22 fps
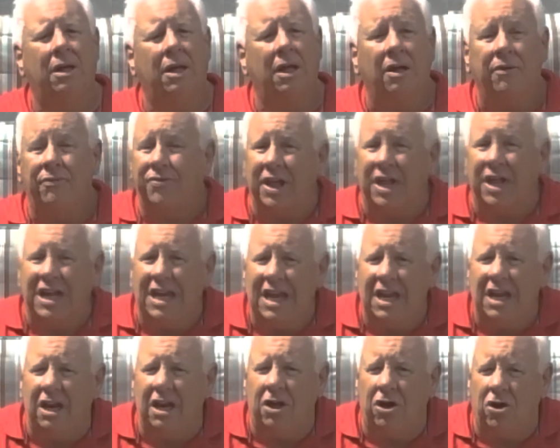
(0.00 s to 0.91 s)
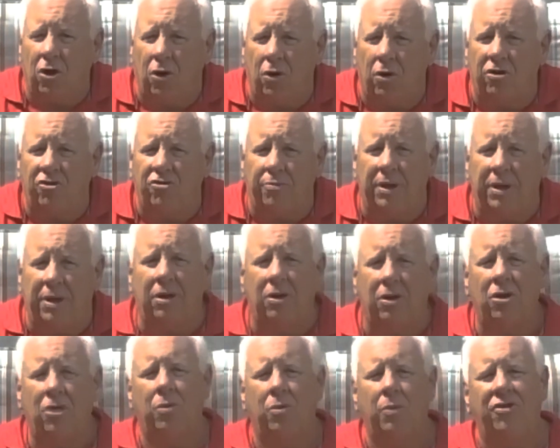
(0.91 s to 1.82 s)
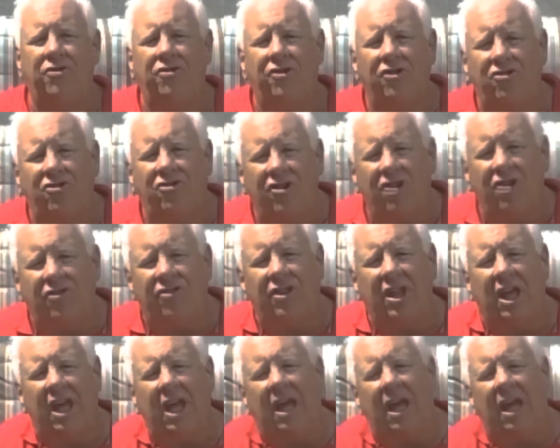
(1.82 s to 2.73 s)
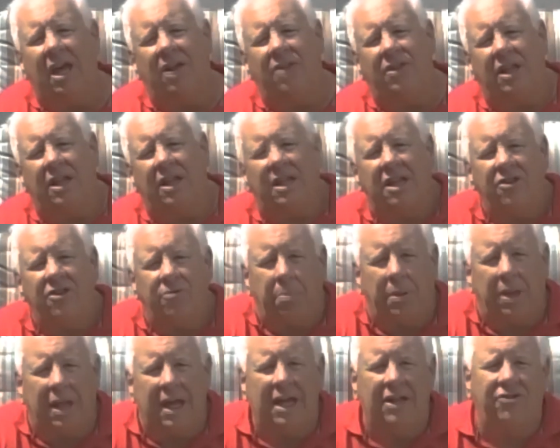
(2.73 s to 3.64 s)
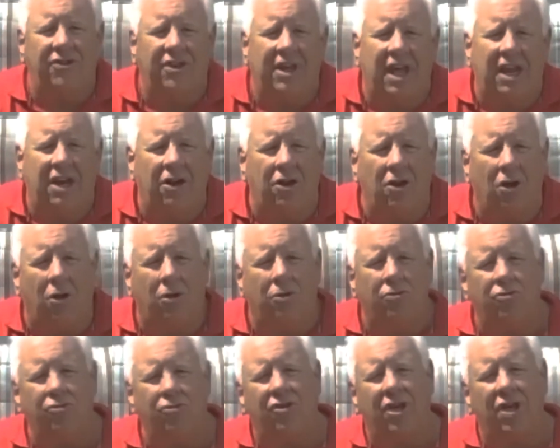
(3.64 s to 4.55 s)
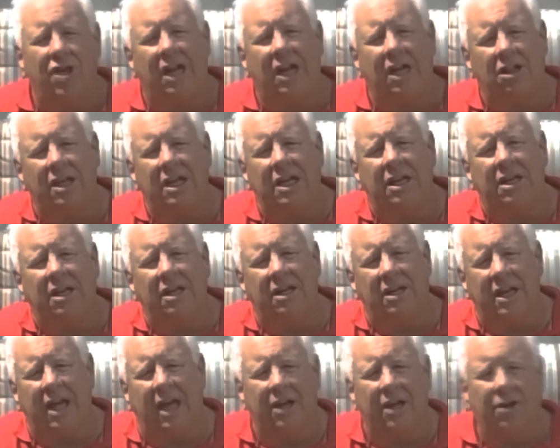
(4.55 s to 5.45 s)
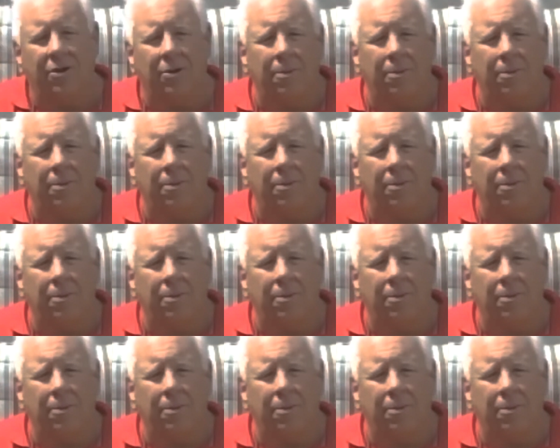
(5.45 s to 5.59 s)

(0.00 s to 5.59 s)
If they need encouragement, we suggest that these plants get an ultrasonic leak detector.